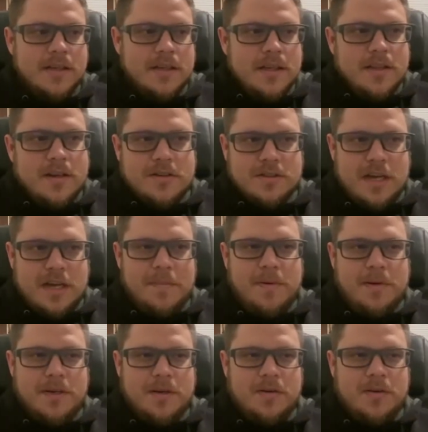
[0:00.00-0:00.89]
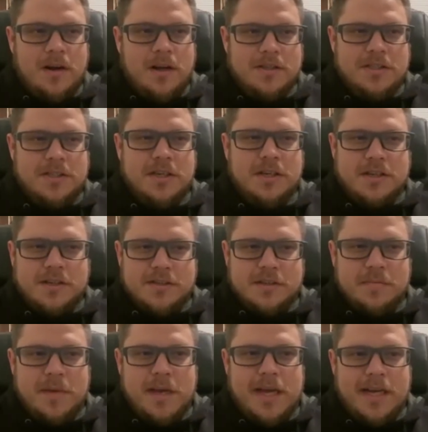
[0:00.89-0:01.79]
I put a crawl chunk on the
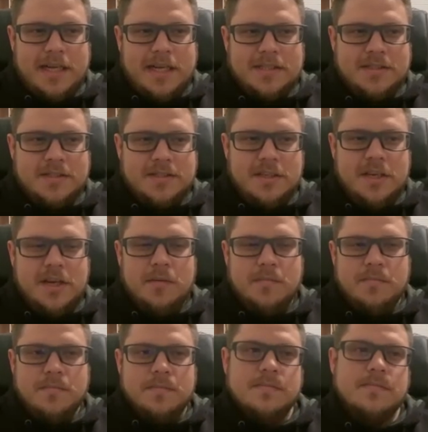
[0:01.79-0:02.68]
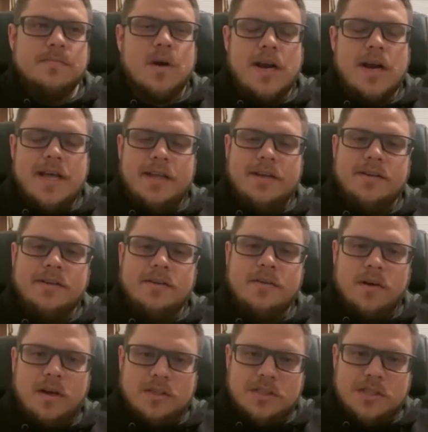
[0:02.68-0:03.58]
back. It's a Yum brand.
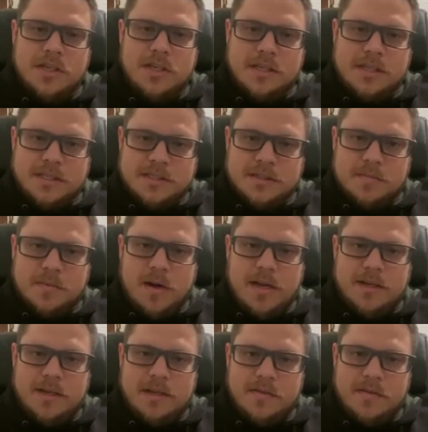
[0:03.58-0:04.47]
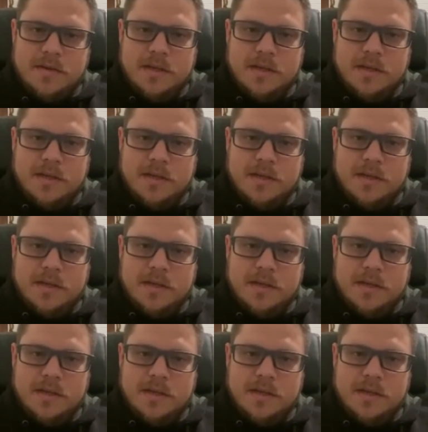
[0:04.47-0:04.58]
Crawl chunk is the brand of it.